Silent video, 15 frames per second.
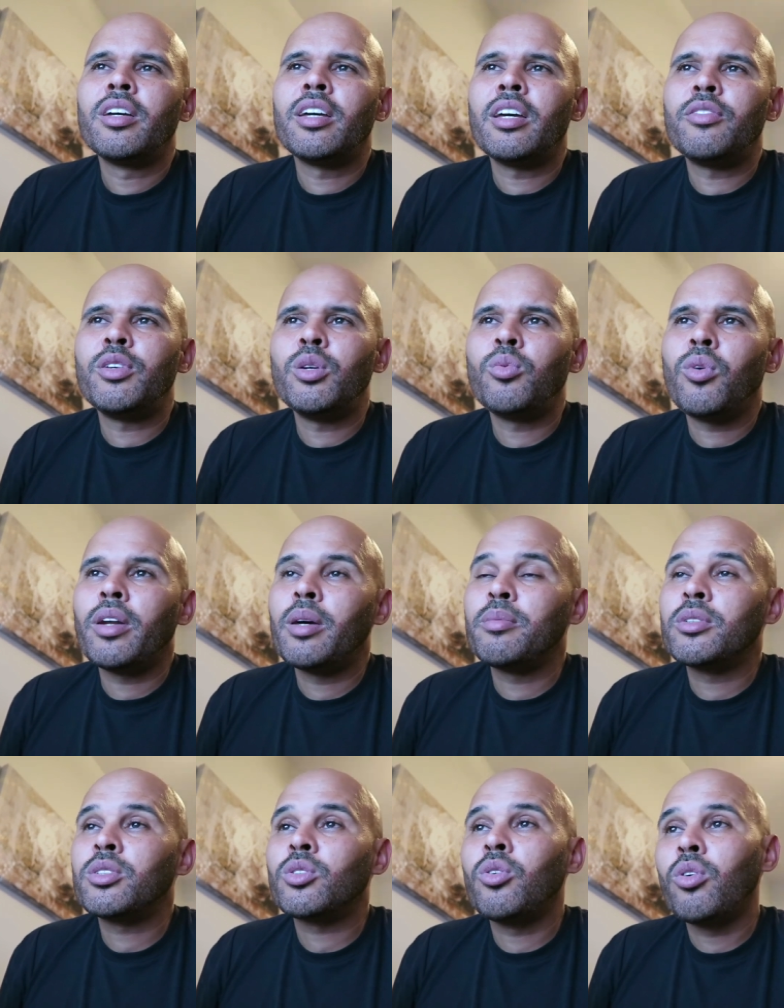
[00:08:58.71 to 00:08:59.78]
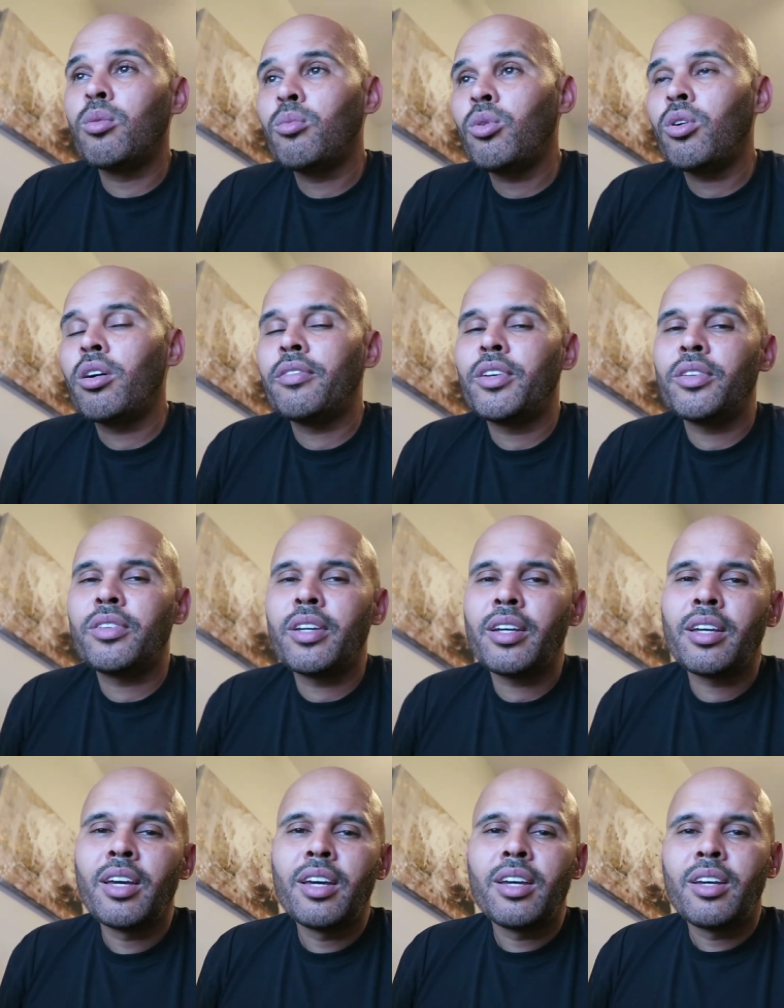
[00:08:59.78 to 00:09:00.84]
If you want him to score more, if you
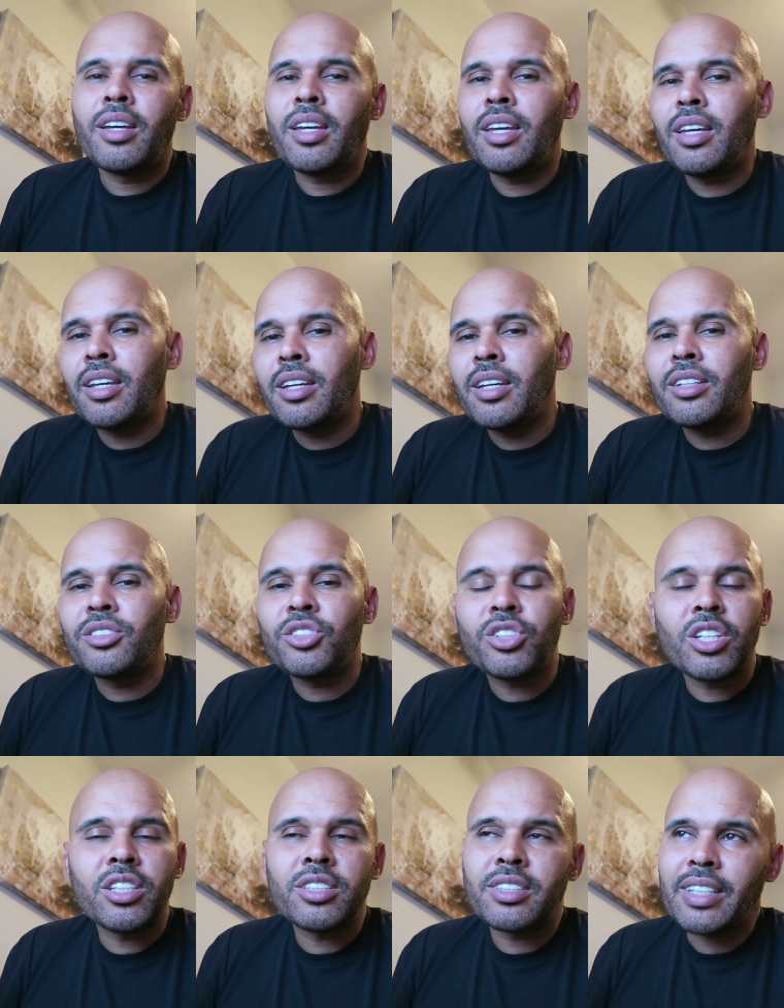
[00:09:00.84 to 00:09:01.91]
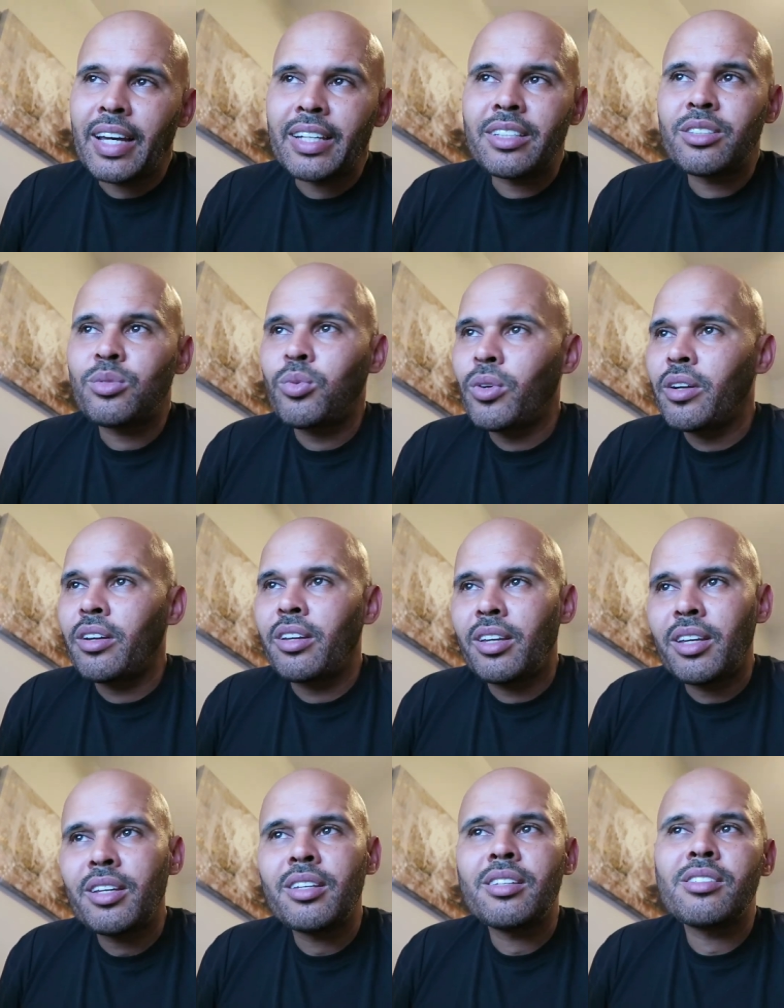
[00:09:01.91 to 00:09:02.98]
think he he's he's nice where
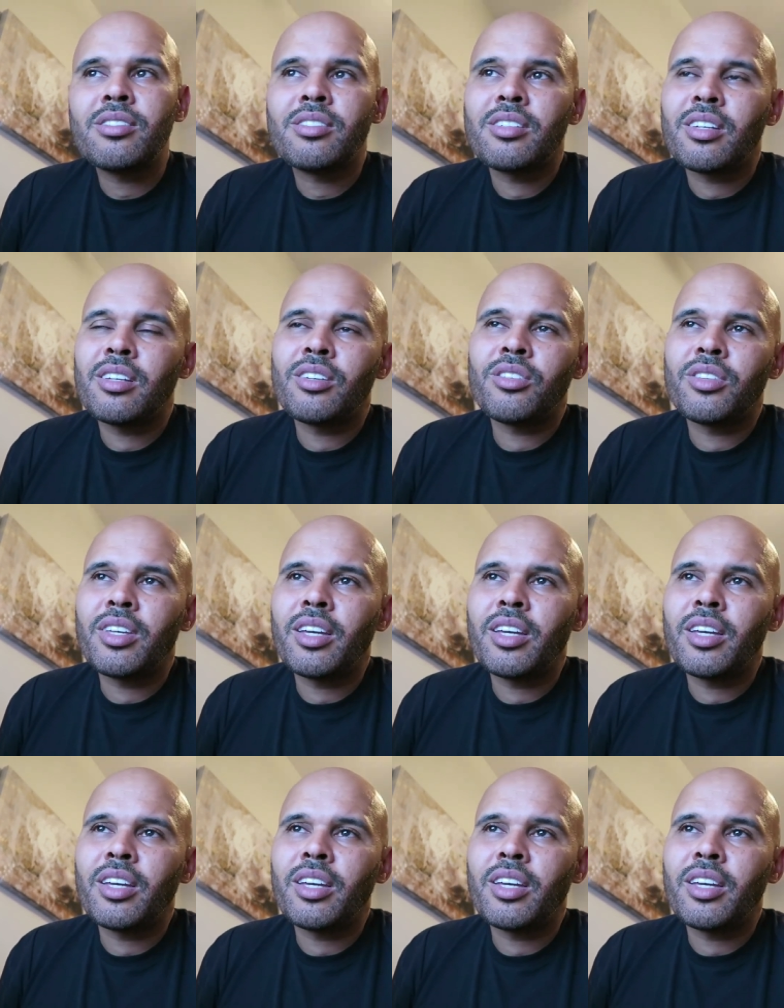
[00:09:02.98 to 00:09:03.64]
he is, and you